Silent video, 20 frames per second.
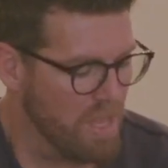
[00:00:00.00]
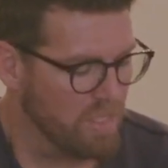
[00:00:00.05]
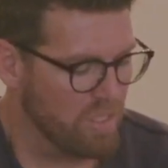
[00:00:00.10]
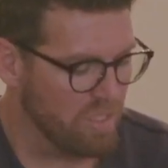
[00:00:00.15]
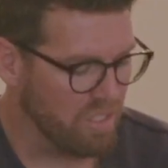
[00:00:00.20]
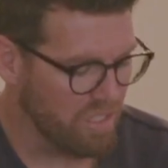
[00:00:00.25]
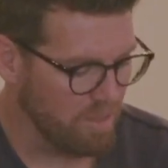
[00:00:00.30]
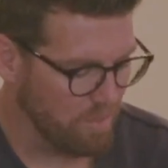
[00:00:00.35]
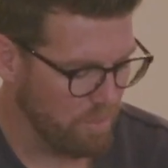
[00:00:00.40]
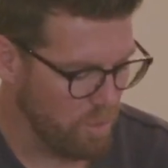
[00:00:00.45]
So
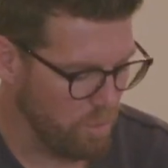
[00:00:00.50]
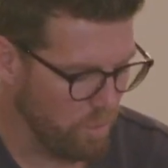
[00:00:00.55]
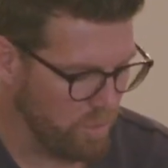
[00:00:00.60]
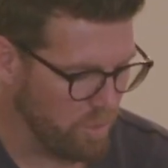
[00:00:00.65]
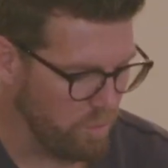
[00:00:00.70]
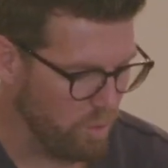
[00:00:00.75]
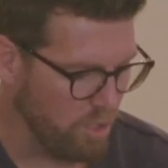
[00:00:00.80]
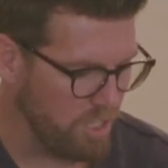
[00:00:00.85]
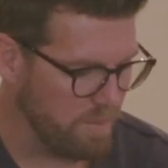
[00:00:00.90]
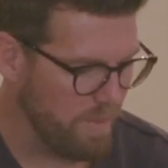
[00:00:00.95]
there's some cool
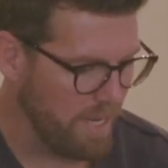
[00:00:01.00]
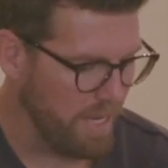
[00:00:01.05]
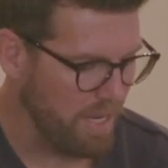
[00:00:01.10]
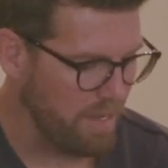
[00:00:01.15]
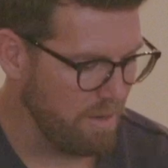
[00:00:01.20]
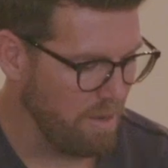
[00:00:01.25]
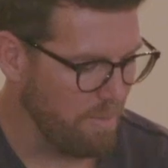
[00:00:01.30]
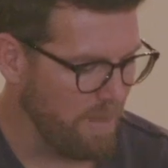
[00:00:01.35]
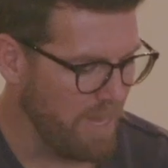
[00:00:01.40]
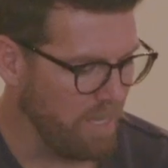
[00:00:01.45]
stories
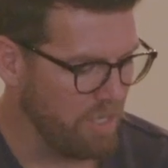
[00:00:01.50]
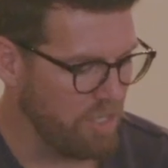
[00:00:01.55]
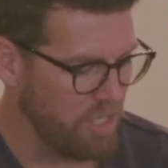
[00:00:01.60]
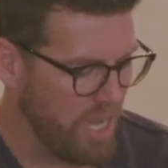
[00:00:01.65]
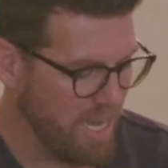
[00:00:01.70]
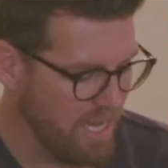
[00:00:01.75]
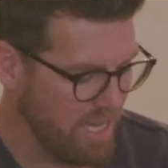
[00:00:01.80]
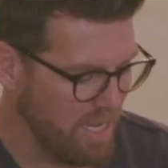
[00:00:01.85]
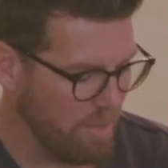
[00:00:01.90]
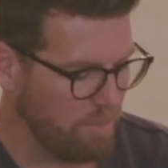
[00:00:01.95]
about
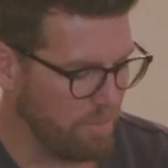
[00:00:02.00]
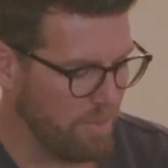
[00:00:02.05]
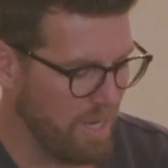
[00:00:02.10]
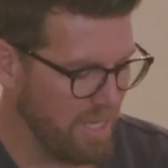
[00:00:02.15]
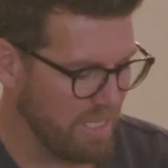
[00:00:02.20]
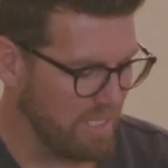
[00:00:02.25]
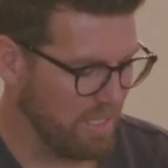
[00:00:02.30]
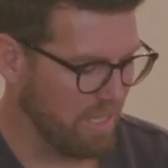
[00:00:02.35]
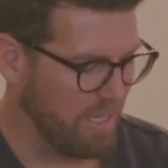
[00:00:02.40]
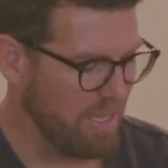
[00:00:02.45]
Jacob
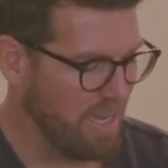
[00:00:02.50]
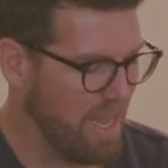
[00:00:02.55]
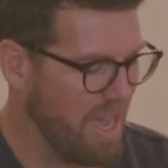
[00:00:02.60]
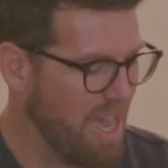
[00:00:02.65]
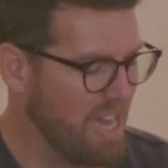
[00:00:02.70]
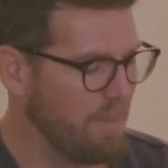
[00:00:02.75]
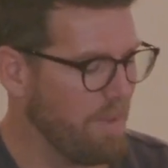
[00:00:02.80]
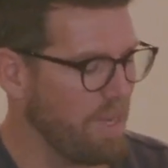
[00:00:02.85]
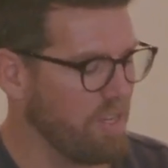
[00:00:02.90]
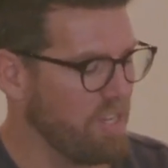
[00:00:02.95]
wrestling
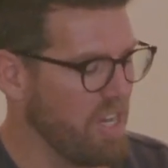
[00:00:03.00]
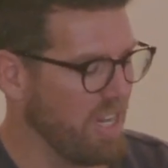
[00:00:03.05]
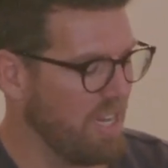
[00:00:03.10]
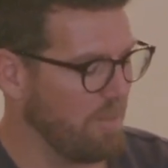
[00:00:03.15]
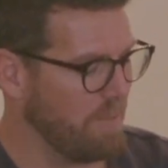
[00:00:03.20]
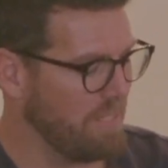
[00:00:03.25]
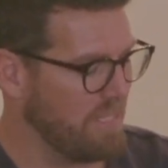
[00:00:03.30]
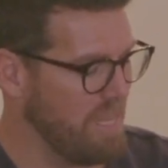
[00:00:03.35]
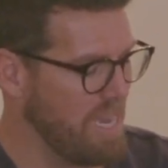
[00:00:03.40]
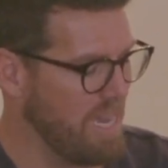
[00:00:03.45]
God, about
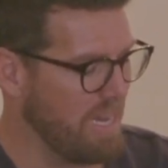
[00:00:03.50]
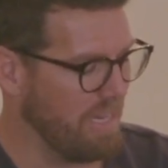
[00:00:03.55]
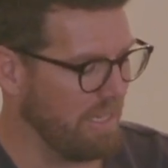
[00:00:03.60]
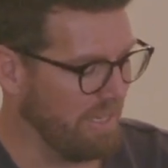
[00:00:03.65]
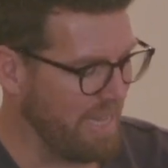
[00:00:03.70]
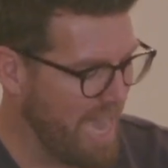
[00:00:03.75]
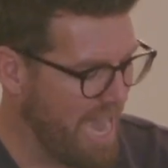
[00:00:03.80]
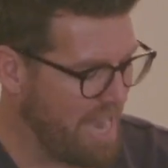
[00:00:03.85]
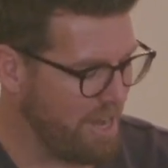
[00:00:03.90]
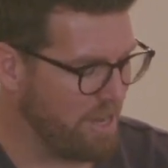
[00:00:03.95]
Jacob seeing a
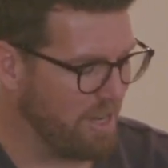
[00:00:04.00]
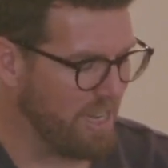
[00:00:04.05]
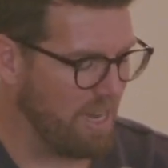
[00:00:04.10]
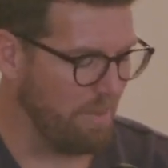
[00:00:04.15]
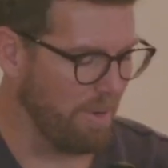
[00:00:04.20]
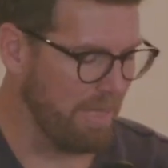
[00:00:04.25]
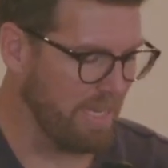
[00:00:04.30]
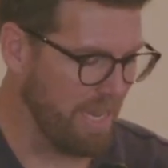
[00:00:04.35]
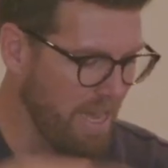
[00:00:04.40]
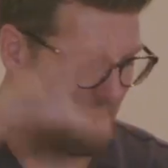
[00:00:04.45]
ladder
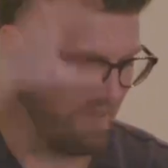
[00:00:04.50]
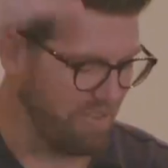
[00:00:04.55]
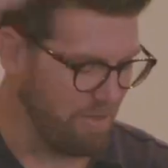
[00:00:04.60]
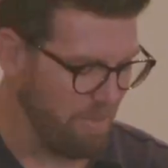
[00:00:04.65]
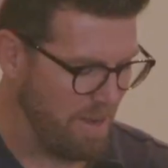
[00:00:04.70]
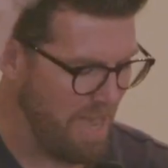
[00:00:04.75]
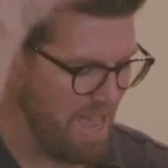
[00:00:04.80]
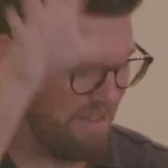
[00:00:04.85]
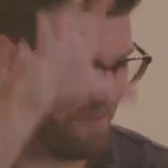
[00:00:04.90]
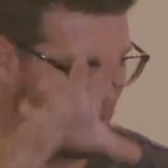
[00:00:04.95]
coming down from
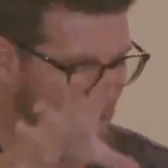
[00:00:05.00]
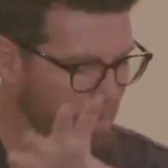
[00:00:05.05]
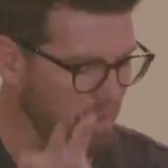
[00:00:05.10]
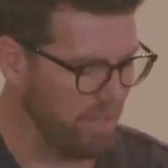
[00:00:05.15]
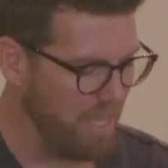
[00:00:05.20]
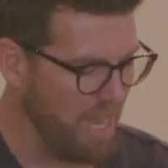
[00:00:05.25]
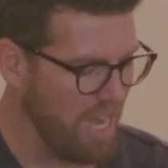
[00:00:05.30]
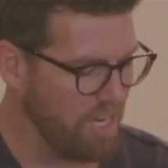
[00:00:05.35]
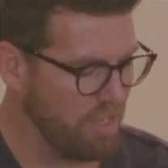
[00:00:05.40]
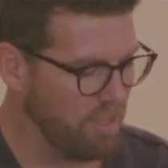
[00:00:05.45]
heaven
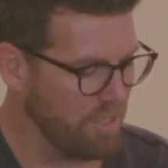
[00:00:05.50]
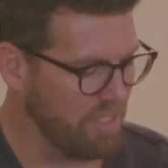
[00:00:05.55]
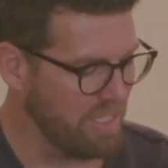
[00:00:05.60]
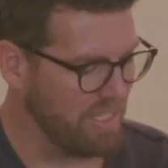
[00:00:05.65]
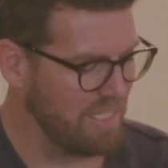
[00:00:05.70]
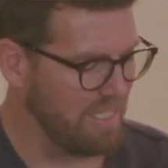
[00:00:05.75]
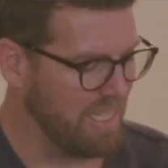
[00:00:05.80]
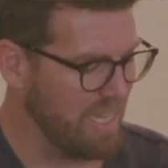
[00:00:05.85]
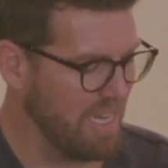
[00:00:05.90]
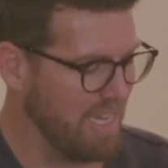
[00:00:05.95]
with angels
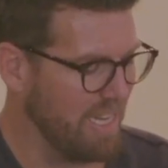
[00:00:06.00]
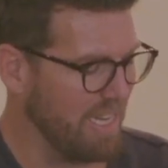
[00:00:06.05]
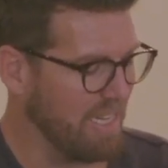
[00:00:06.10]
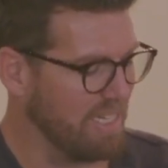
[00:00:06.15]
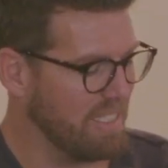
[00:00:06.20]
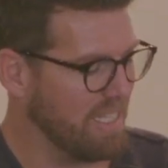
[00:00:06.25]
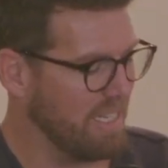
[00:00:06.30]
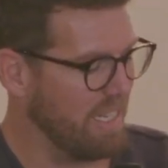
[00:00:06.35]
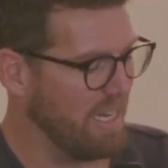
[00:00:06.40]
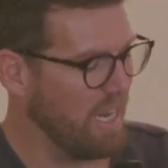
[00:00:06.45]
descending and
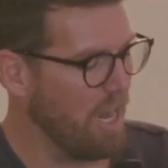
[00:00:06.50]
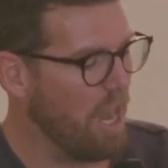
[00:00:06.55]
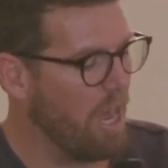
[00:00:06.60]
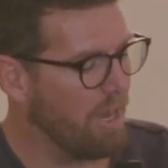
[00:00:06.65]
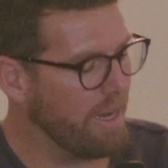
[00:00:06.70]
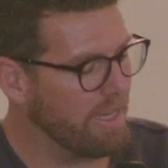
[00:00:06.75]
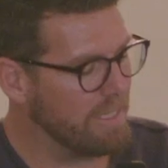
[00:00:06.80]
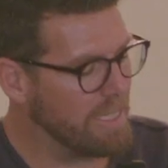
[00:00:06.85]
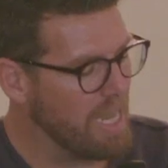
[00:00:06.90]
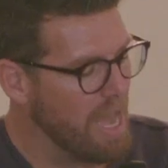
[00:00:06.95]
ascending
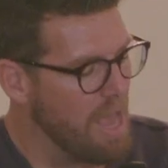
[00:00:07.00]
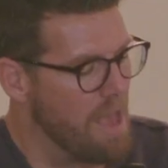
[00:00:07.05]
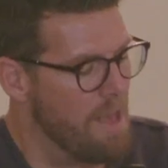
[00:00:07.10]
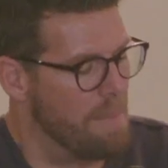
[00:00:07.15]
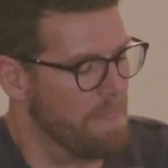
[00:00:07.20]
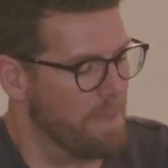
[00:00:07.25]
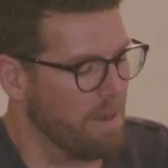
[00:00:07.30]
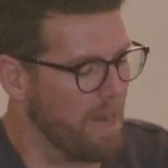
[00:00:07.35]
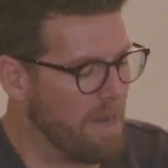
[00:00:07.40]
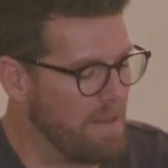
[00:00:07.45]
on it,
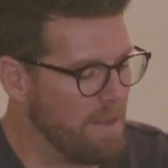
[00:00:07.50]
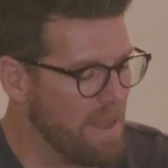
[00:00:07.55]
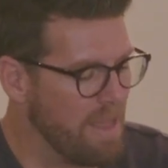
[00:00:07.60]
right?